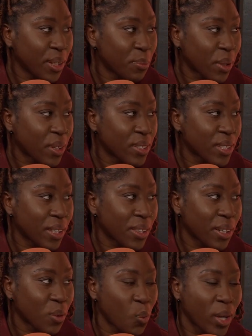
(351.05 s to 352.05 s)
because I
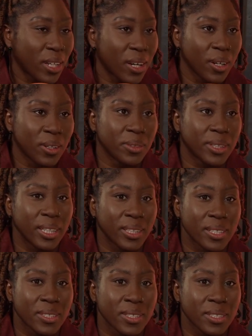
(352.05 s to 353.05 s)
think we know that
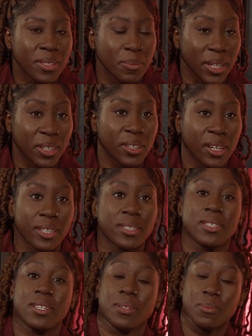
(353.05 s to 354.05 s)
this is a Man United
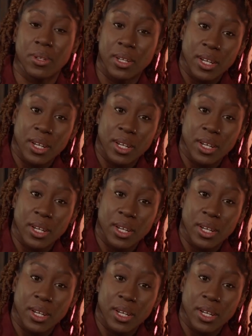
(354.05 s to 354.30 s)
team.